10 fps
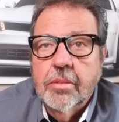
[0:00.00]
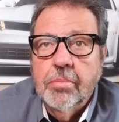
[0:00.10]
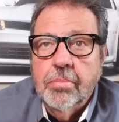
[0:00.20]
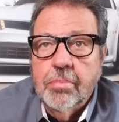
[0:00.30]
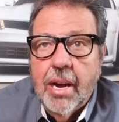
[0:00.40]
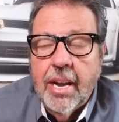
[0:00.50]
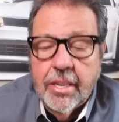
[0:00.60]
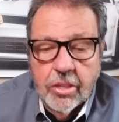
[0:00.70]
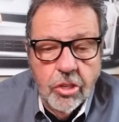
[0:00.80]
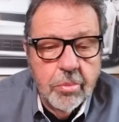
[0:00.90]

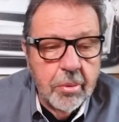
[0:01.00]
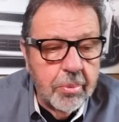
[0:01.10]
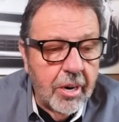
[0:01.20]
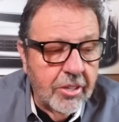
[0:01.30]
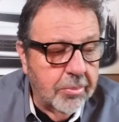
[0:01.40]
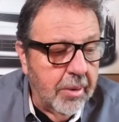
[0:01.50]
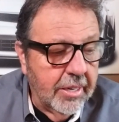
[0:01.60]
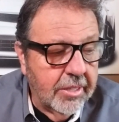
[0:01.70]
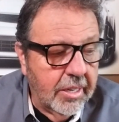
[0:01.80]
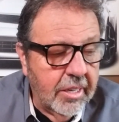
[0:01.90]
my Uber
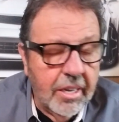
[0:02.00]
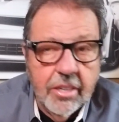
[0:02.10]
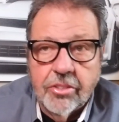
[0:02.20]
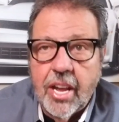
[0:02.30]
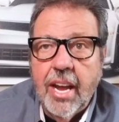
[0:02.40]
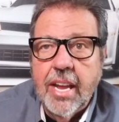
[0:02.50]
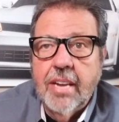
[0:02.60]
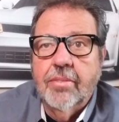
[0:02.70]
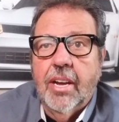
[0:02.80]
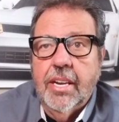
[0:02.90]
prospecting is I
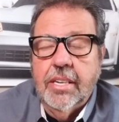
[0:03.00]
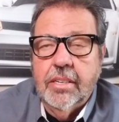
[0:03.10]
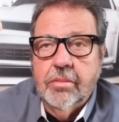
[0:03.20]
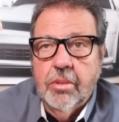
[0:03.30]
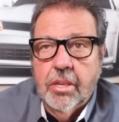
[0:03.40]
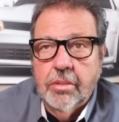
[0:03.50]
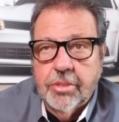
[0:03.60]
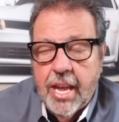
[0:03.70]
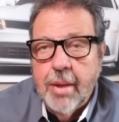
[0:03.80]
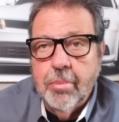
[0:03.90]
have a
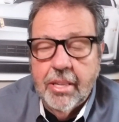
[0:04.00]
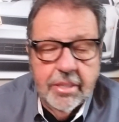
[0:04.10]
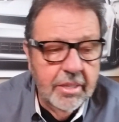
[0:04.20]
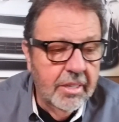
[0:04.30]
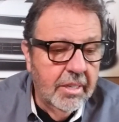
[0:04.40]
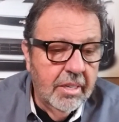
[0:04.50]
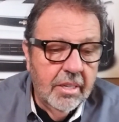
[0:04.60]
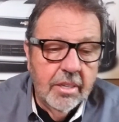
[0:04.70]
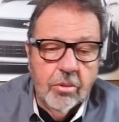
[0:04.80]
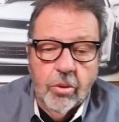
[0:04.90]
tablet
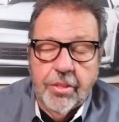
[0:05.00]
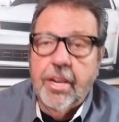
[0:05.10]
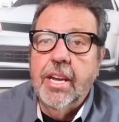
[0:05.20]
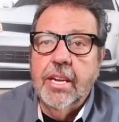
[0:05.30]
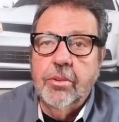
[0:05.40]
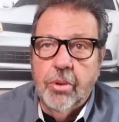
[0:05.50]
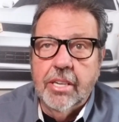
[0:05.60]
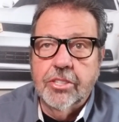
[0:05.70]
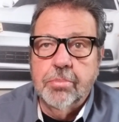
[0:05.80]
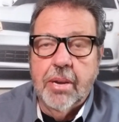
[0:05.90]
with a
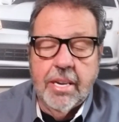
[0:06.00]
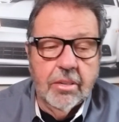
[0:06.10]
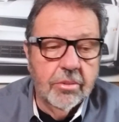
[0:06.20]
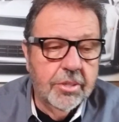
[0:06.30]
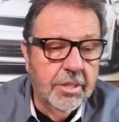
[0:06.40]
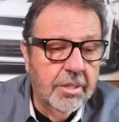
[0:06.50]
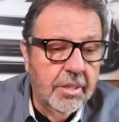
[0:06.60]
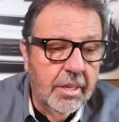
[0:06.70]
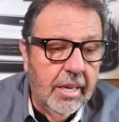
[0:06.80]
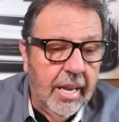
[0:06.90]
headrest mount.
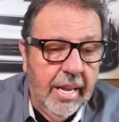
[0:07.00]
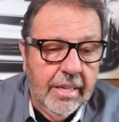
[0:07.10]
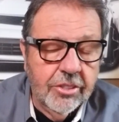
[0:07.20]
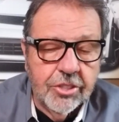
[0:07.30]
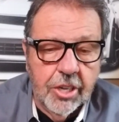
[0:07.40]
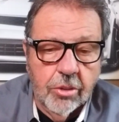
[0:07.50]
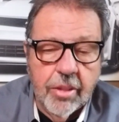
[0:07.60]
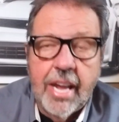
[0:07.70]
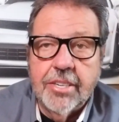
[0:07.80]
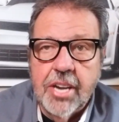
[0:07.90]
And so
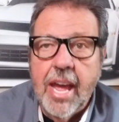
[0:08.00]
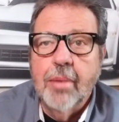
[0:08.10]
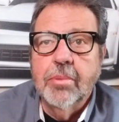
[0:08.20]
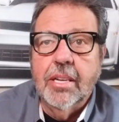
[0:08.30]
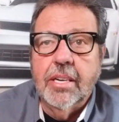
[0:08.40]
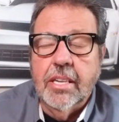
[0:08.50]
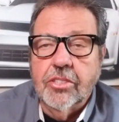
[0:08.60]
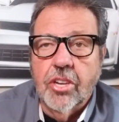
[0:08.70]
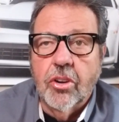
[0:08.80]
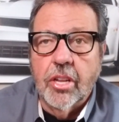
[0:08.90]
that tablet
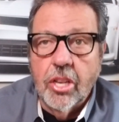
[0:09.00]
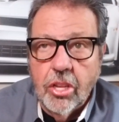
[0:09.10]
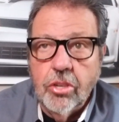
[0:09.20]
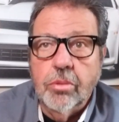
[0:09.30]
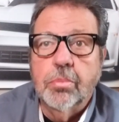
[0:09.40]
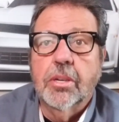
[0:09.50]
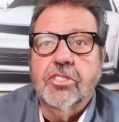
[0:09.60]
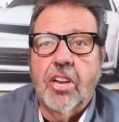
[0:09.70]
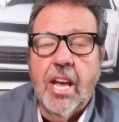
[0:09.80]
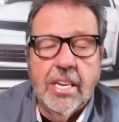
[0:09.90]
is on a loop, a
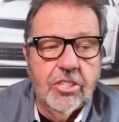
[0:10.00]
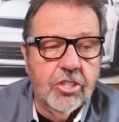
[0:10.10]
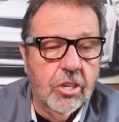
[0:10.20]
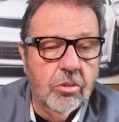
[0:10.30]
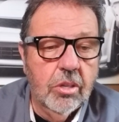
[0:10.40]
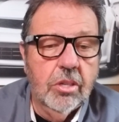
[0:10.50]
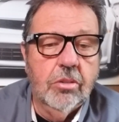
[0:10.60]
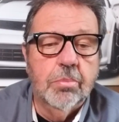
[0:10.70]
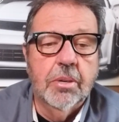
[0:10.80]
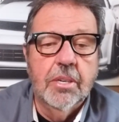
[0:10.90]
slideshow
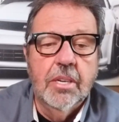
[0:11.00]
loop.